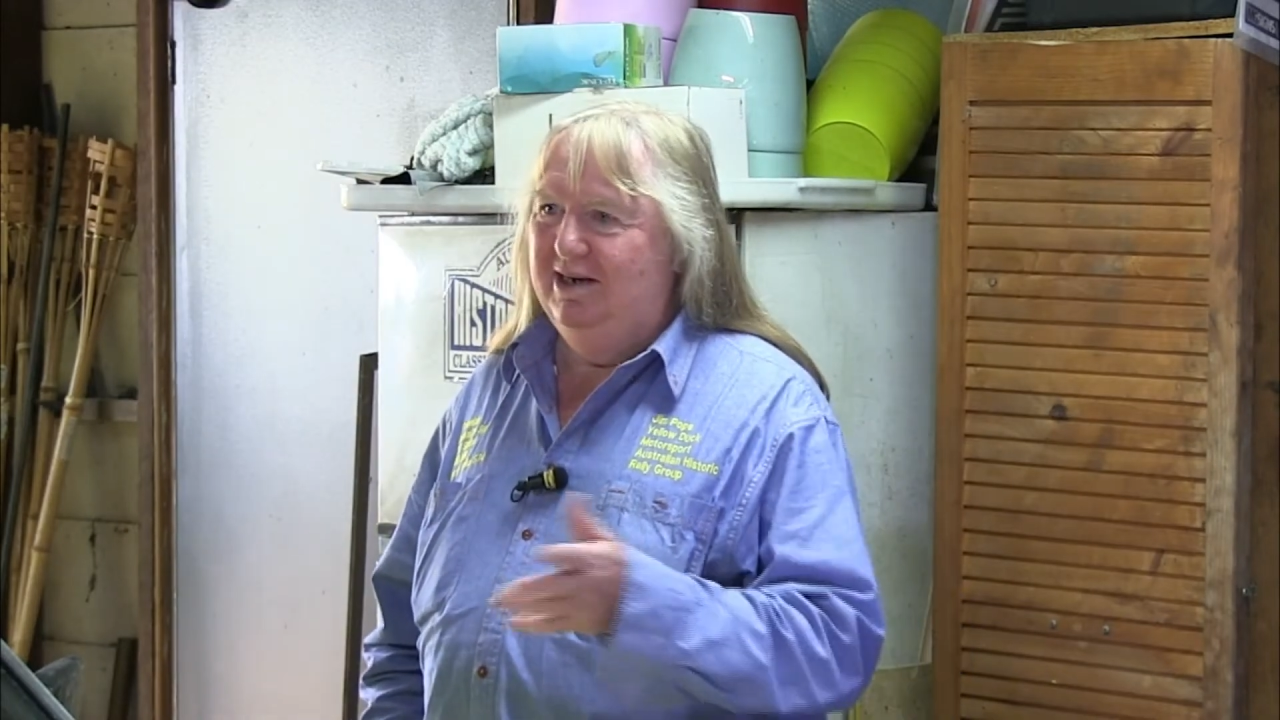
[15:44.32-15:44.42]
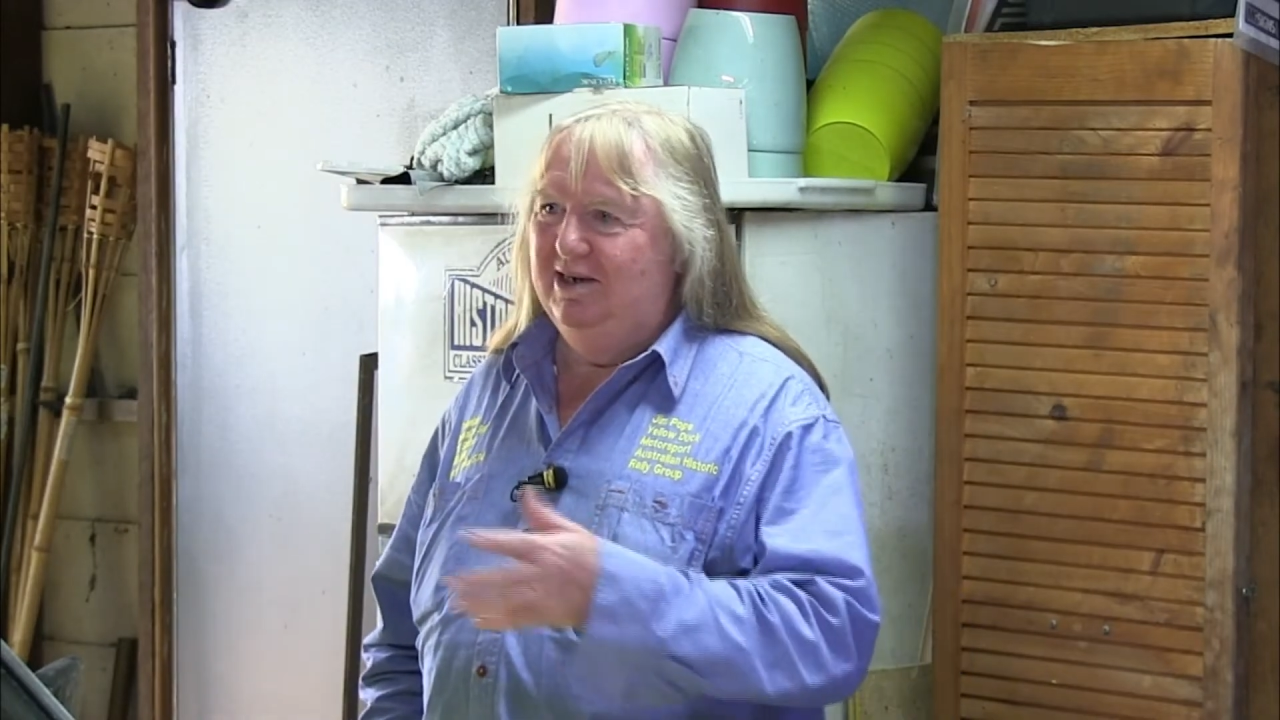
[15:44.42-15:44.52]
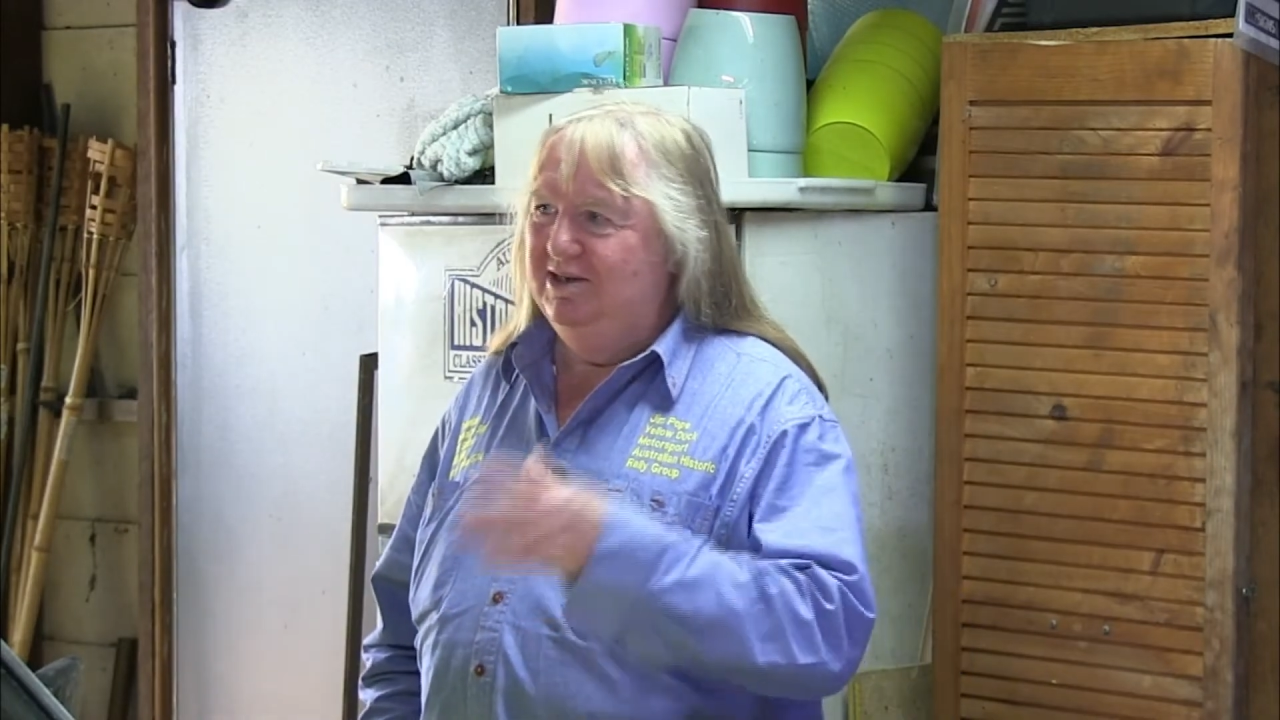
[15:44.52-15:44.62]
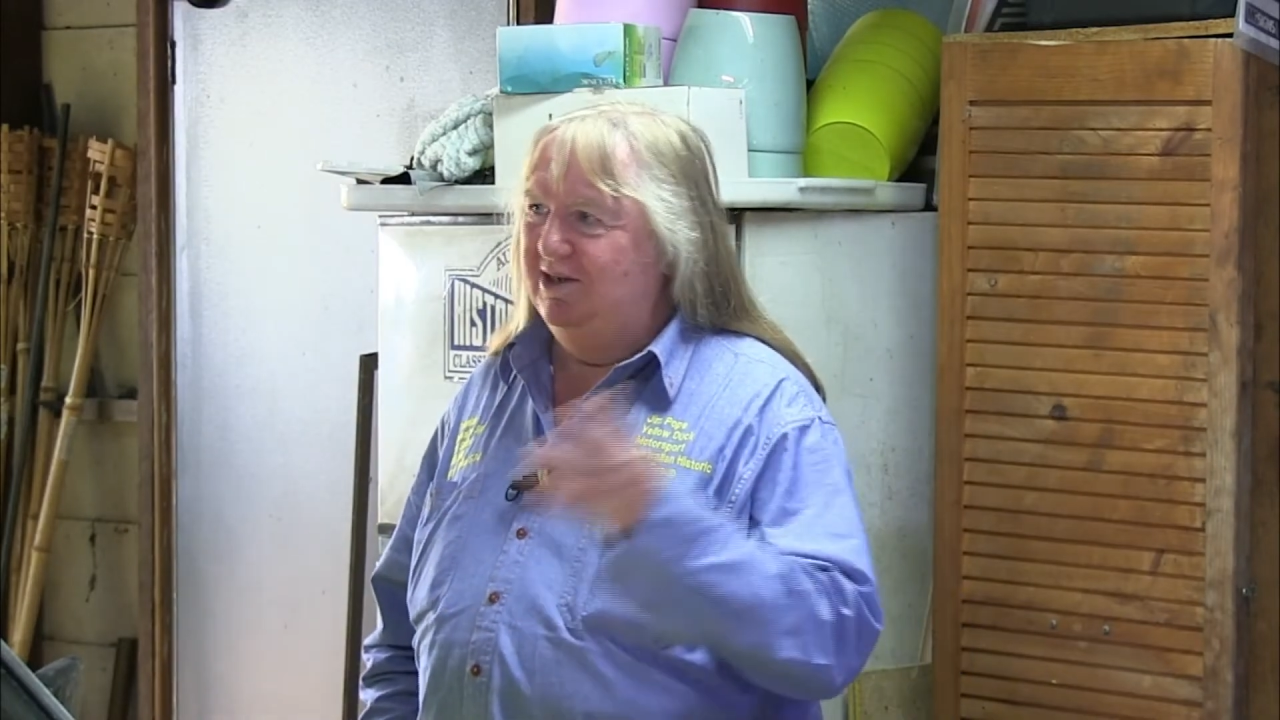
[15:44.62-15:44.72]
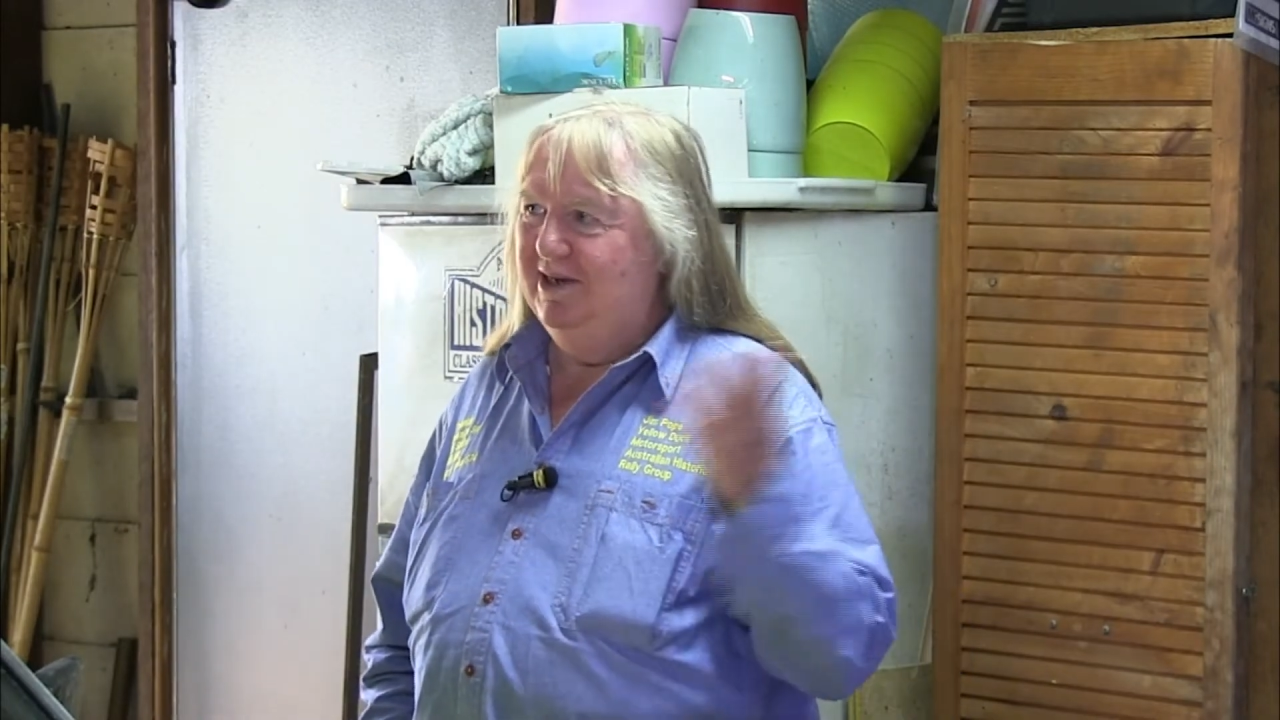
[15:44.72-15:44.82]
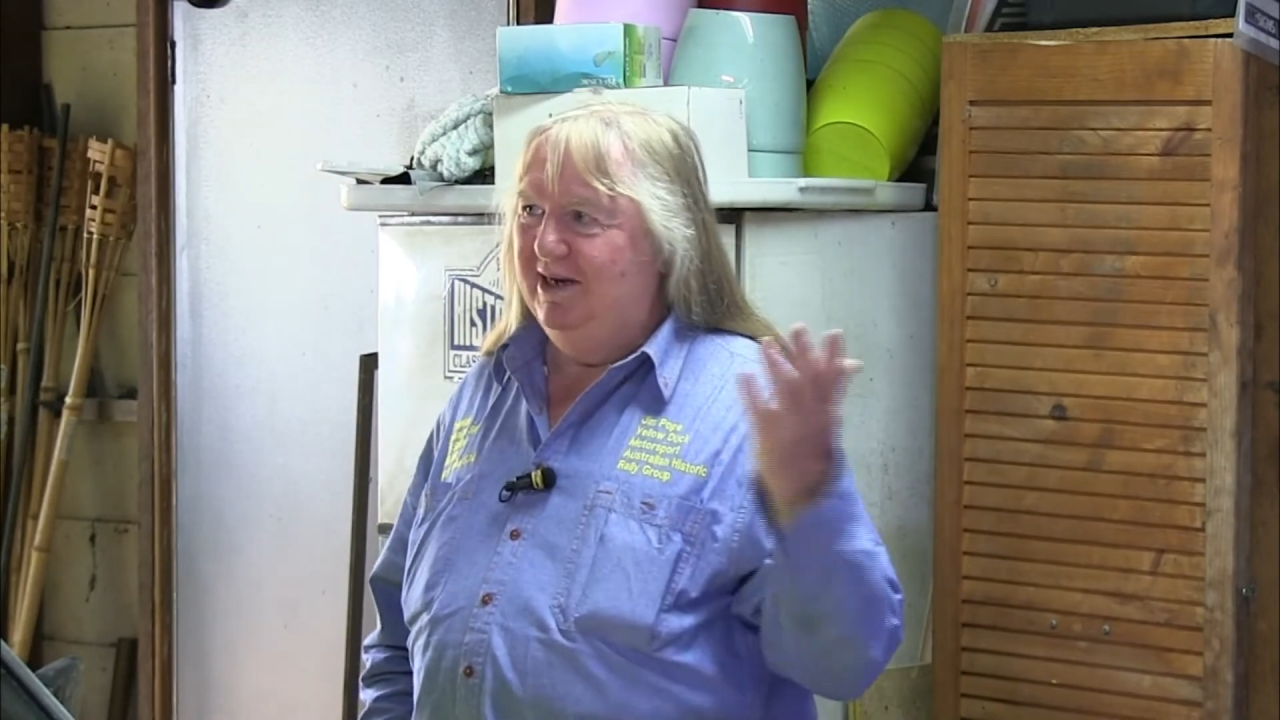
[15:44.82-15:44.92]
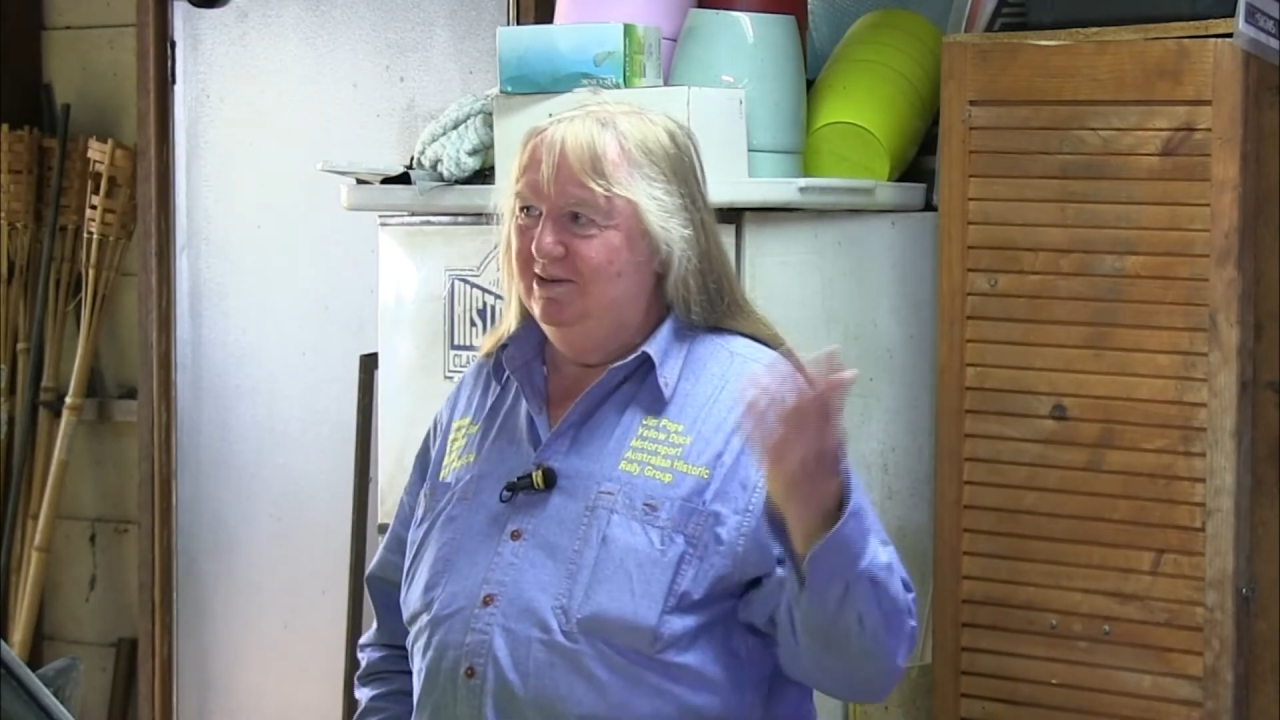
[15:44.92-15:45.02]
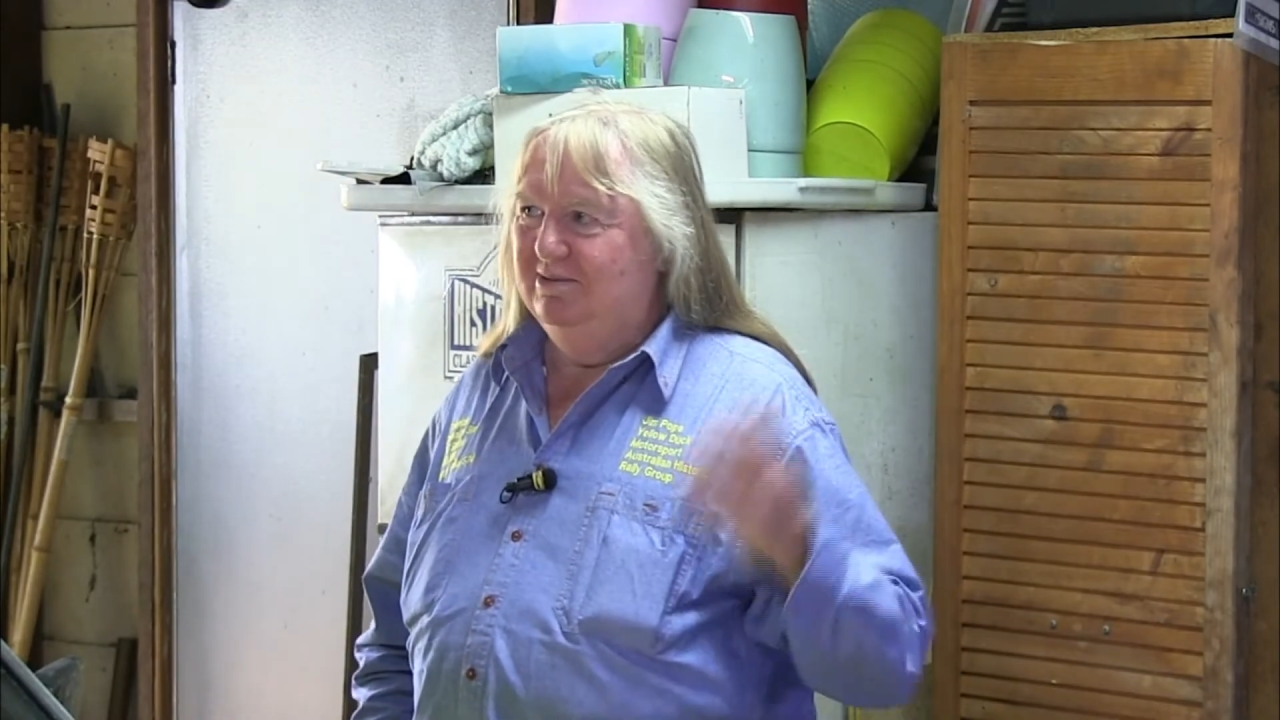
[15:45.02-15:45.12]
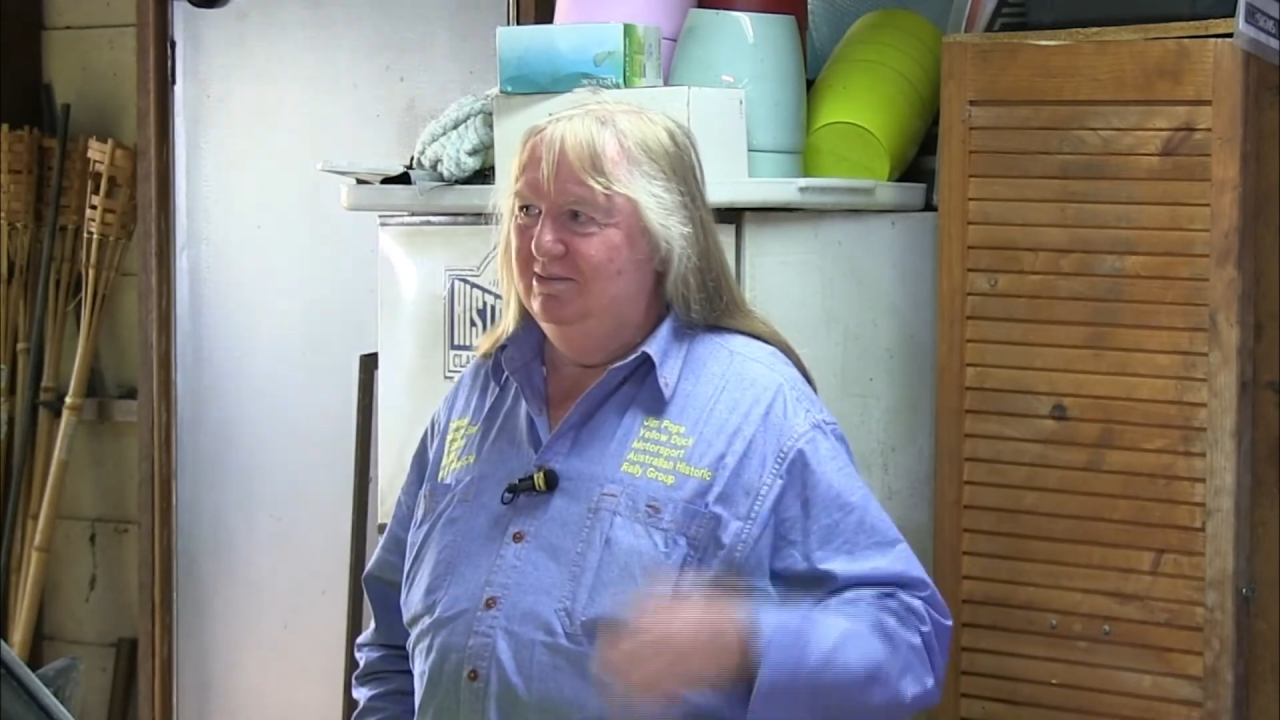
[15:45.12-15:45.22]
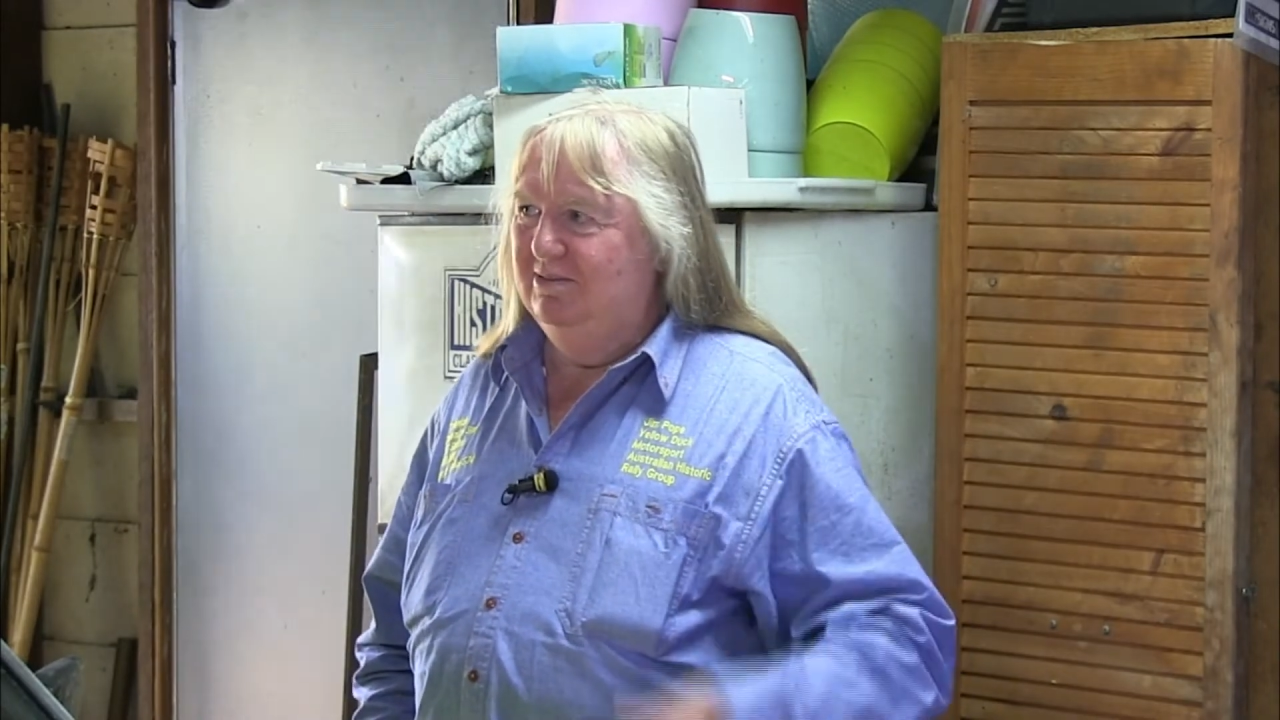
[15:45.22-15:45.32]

And I did that